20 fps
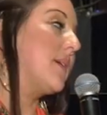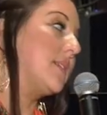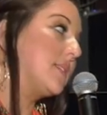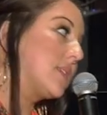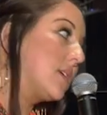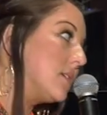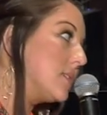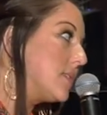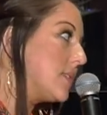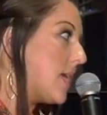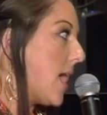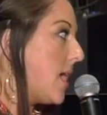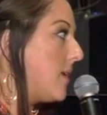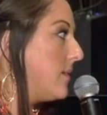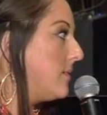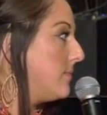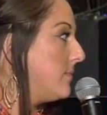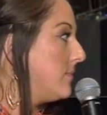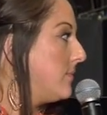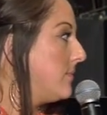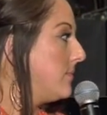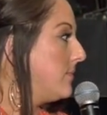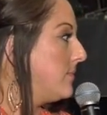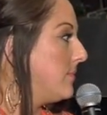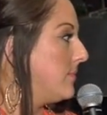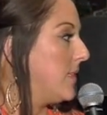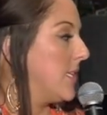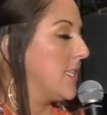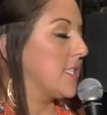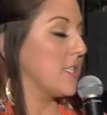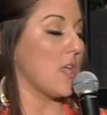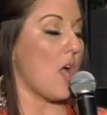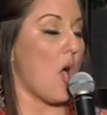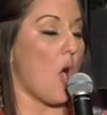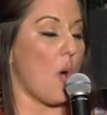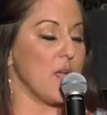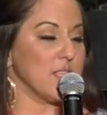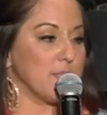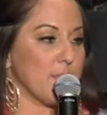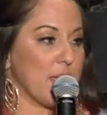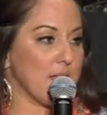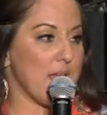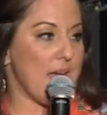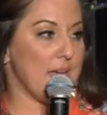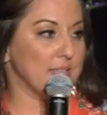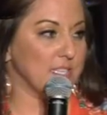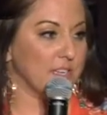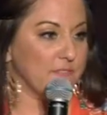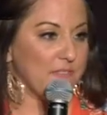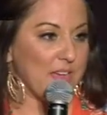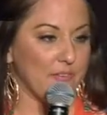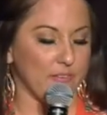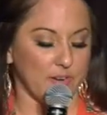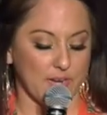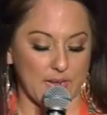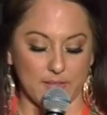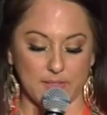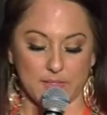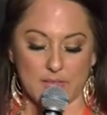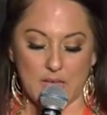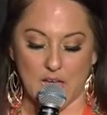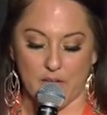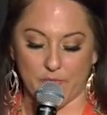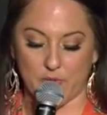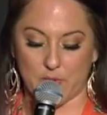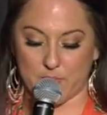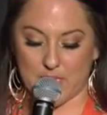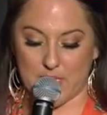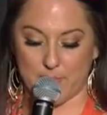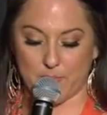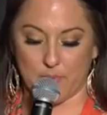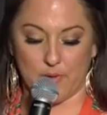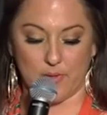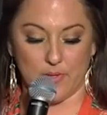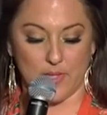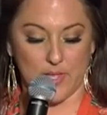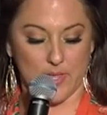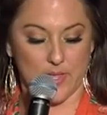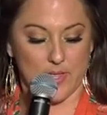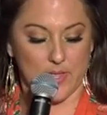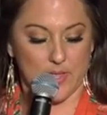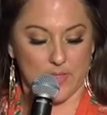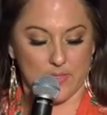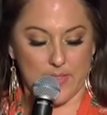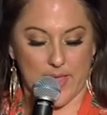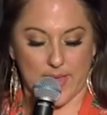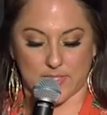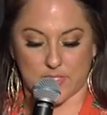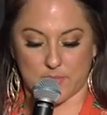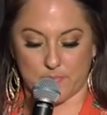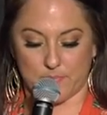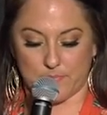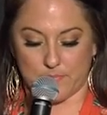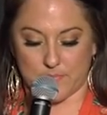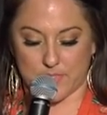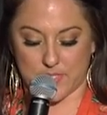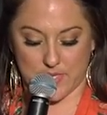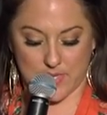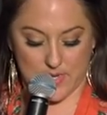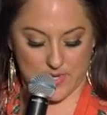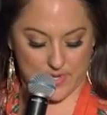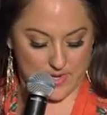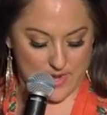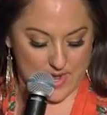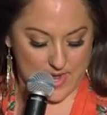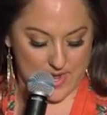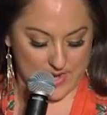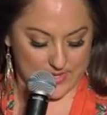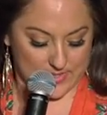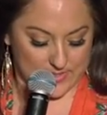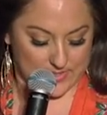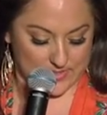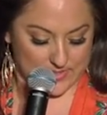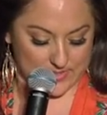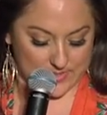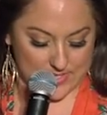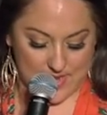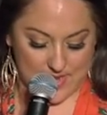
it's my skill set. It's always my classic favorite. I love when people like to, to uh,